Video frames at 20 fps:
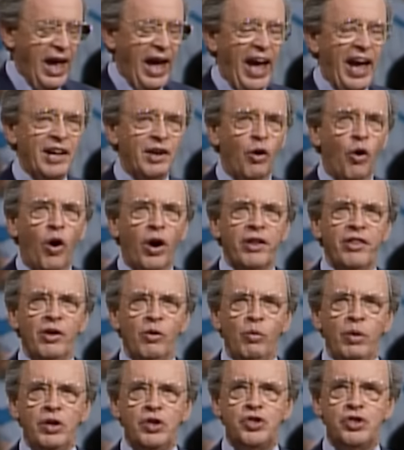in order that
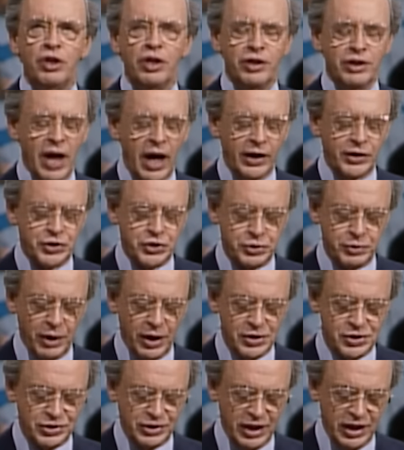we should not
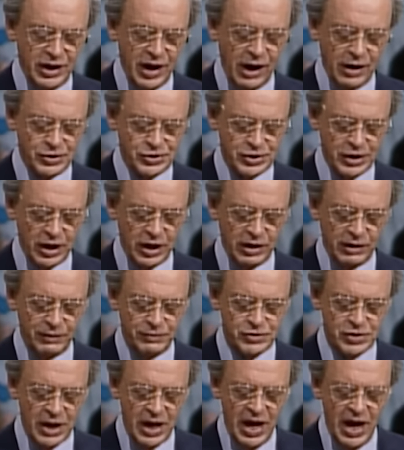trust in
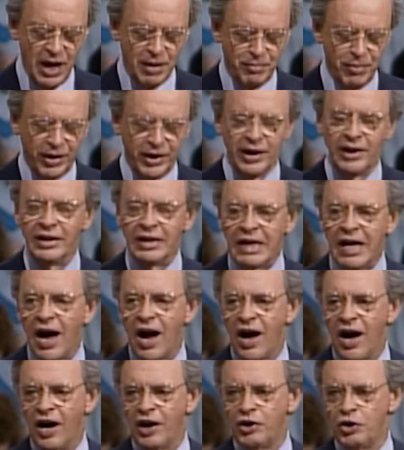ourselves, but in
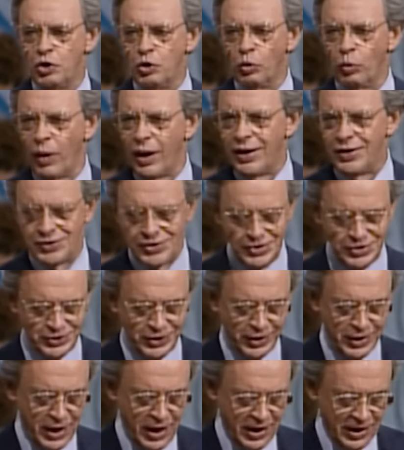God who raises
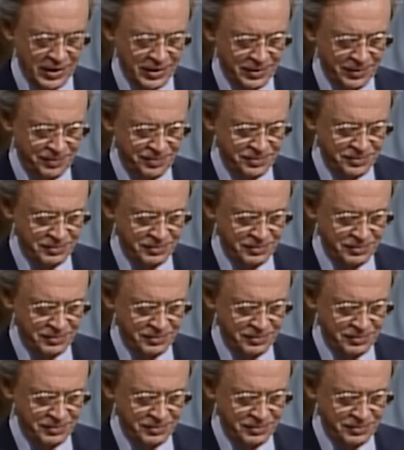the dead,